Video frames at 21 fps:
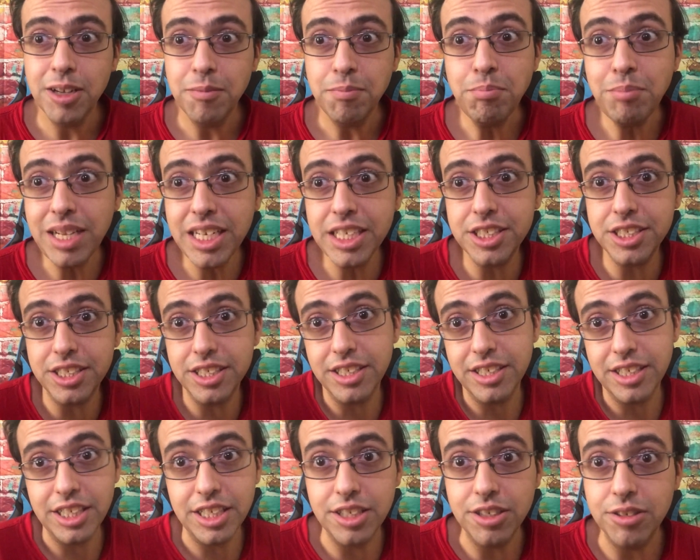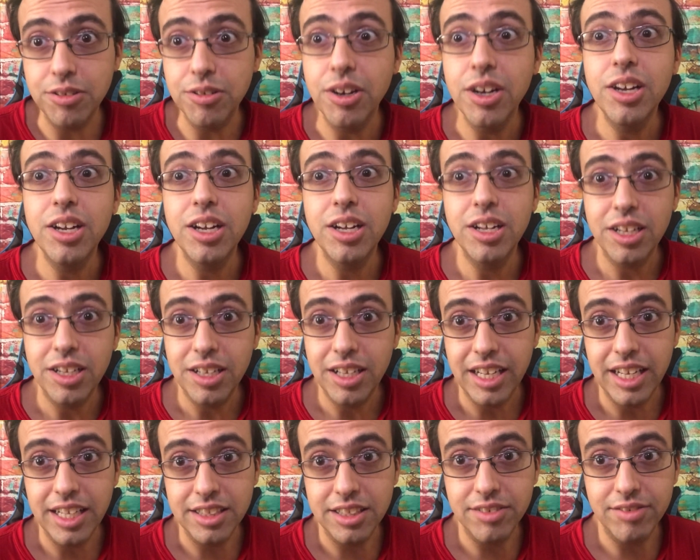make sure you
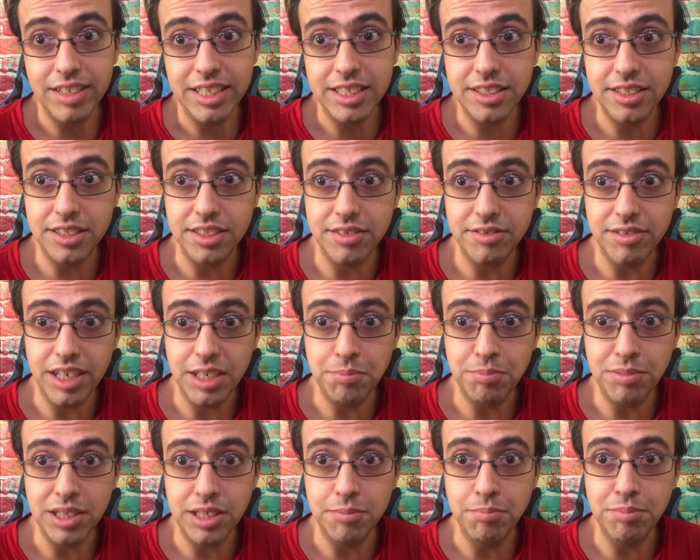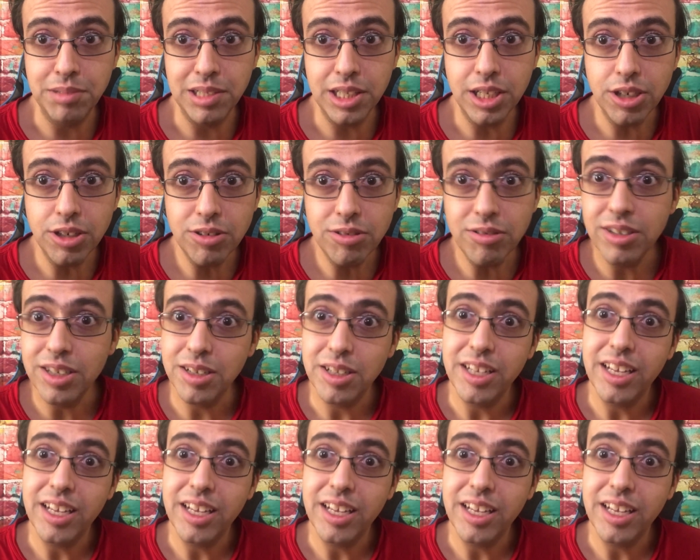hit the red subscribe button below.